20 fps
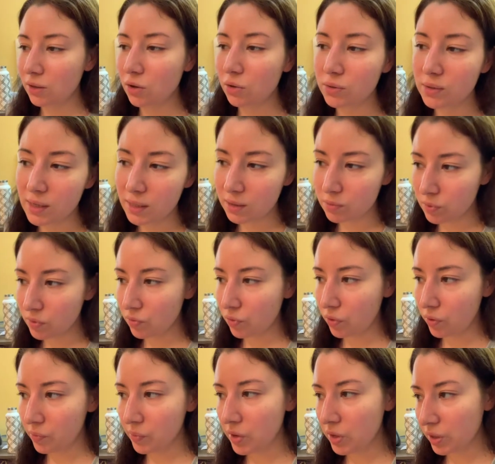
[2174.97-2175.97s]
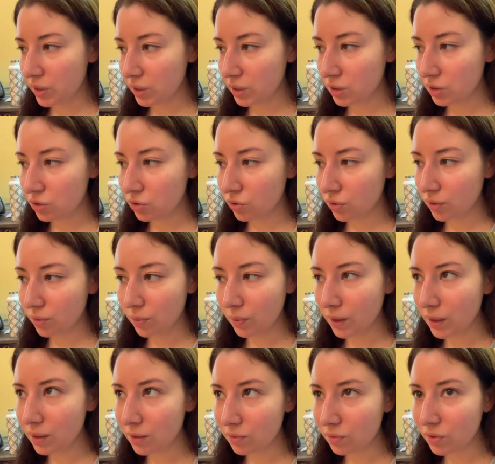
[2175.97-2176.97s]
no sex before marriage or
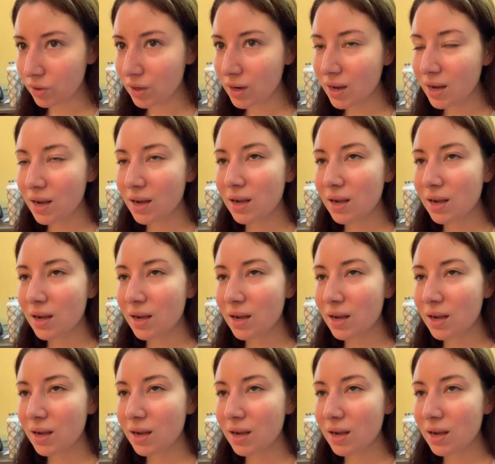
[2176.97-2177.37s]
whatever,